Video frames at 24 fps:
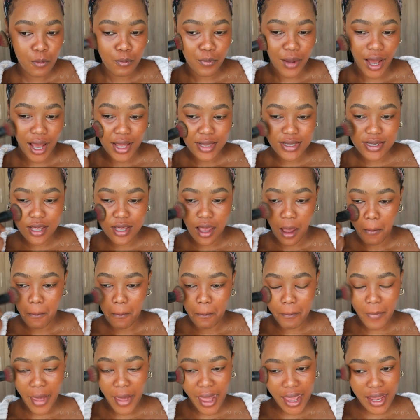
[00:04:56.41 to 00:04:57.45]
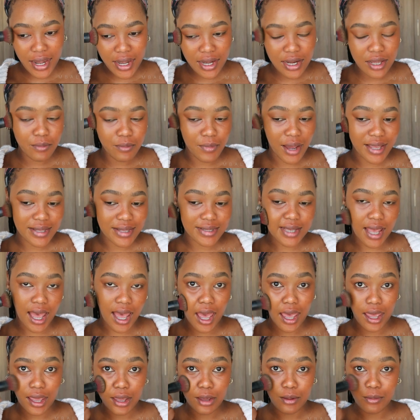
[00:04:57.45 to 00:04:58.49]
But mainly my
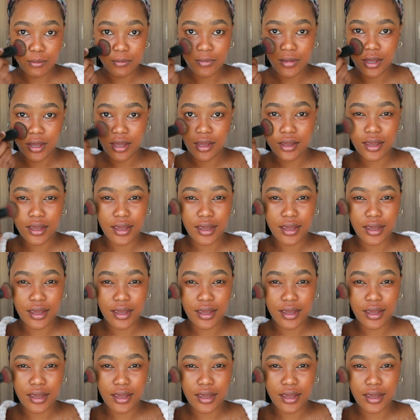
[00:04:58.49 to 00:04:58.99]
time